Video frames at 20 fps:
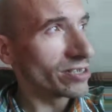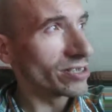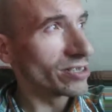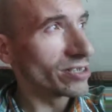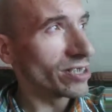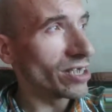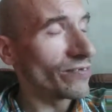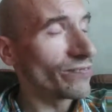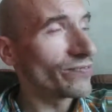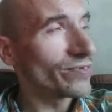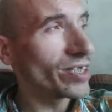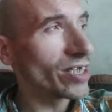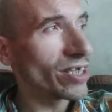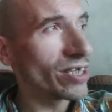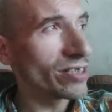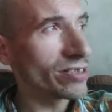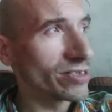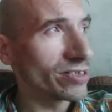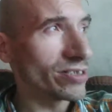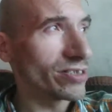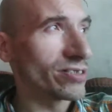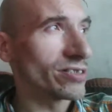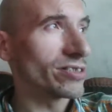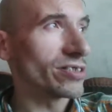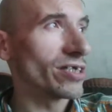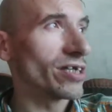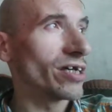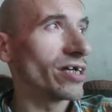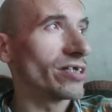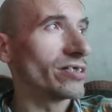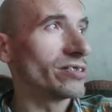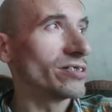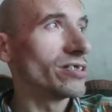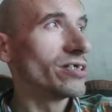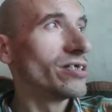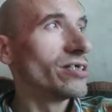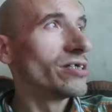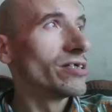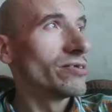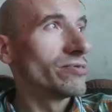in Afghanistan,
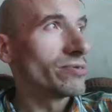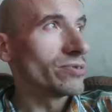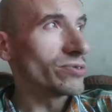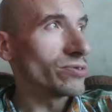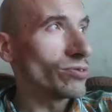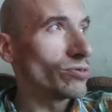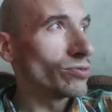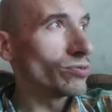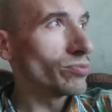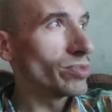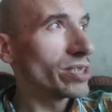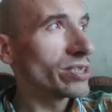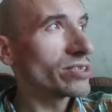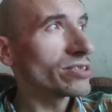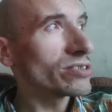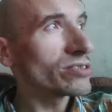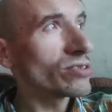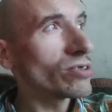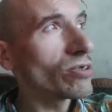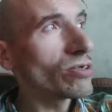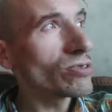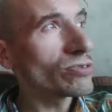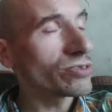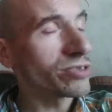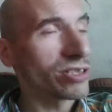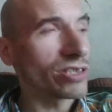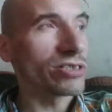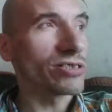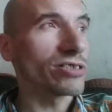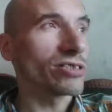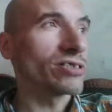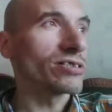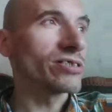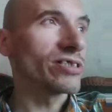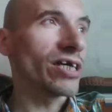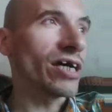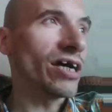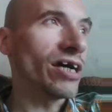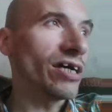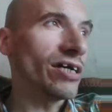so many soldiers are
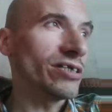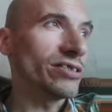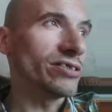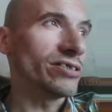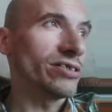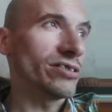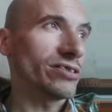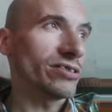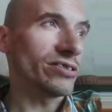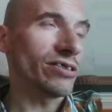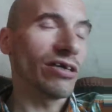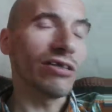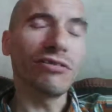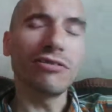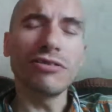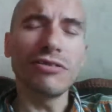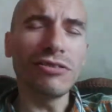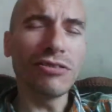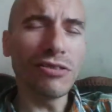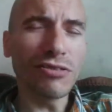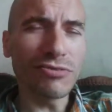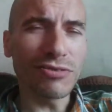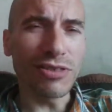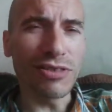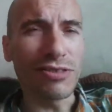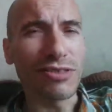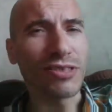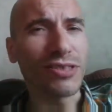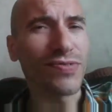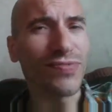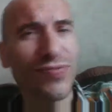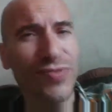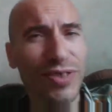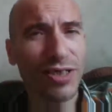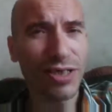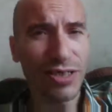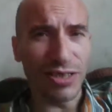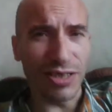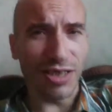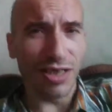dying and innocent
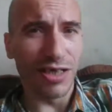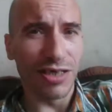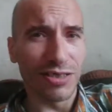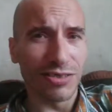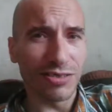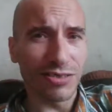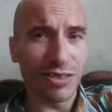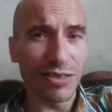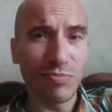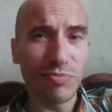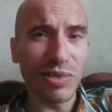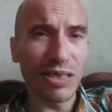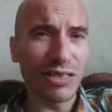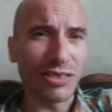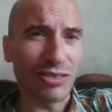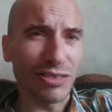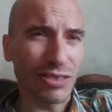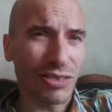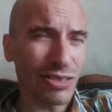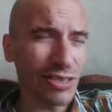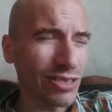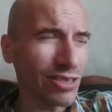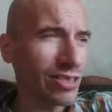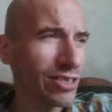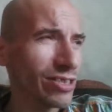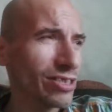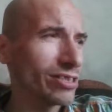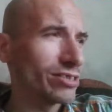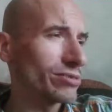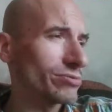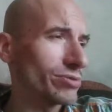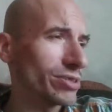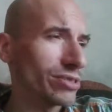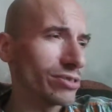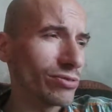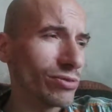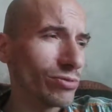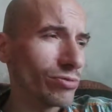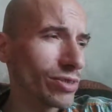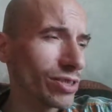civilians are being killed with
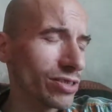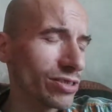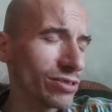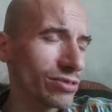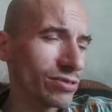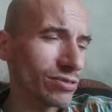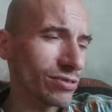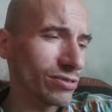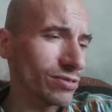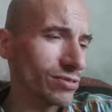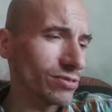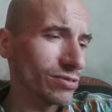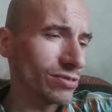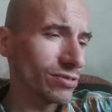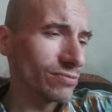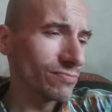no reason.